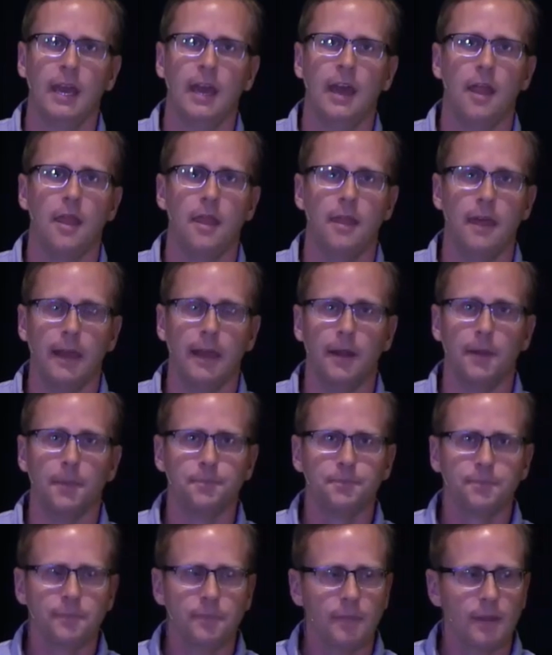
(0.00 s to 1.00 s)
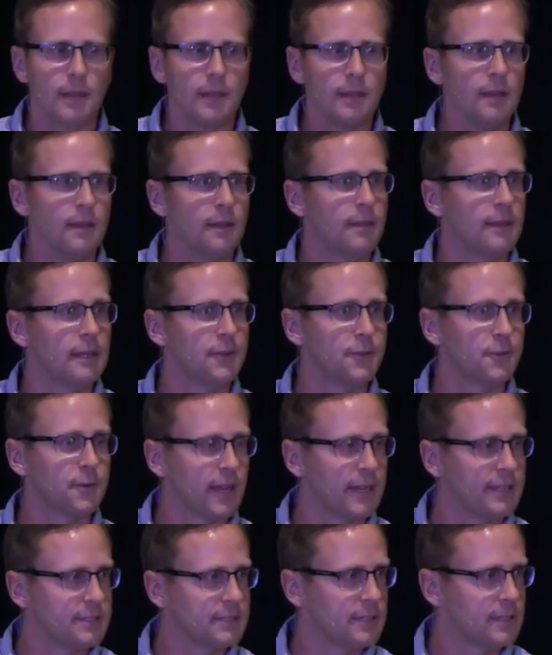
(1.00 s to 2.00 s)
there. The
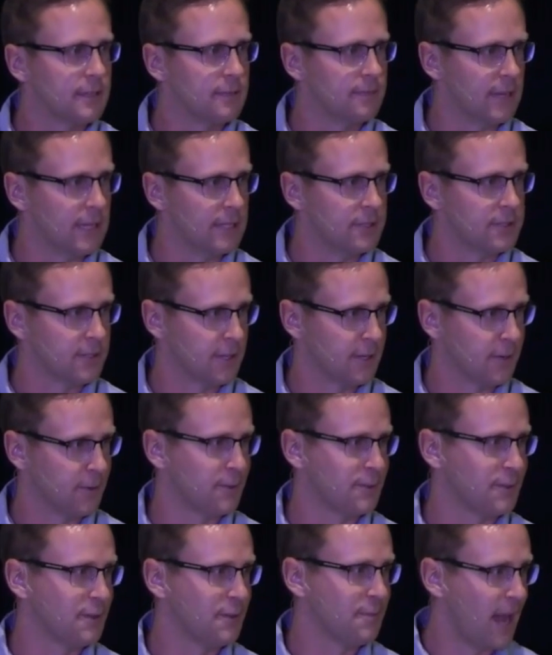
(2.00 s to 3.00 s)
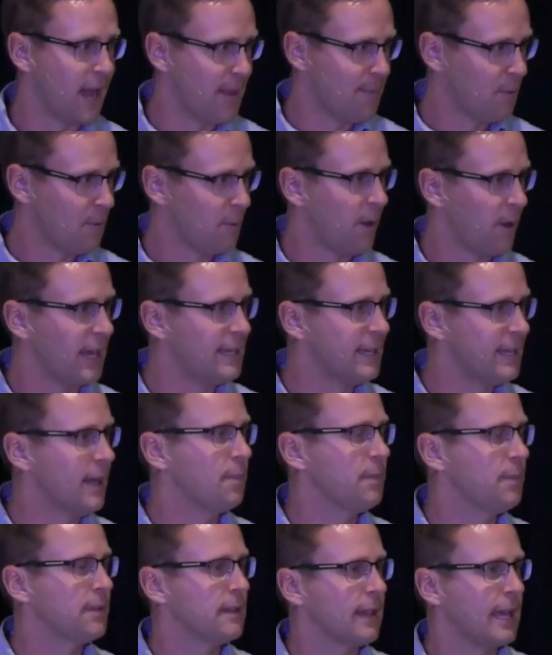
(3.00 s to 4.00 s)
Israelites eventually, according to the Bible, wind
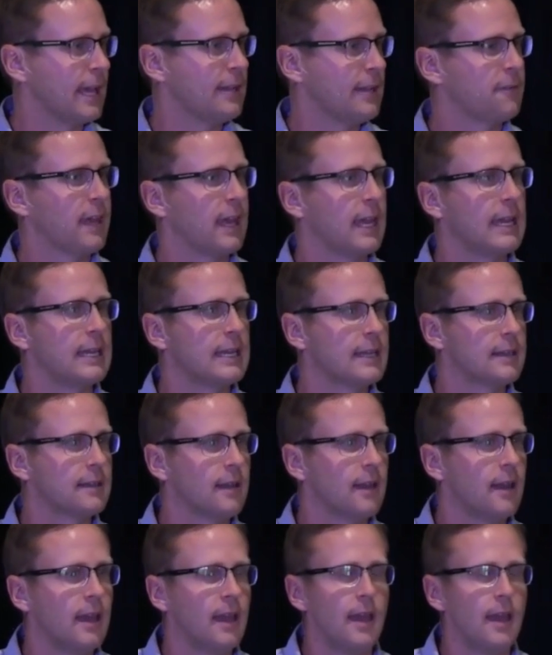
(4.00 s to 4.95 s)
up in the land of Canaan.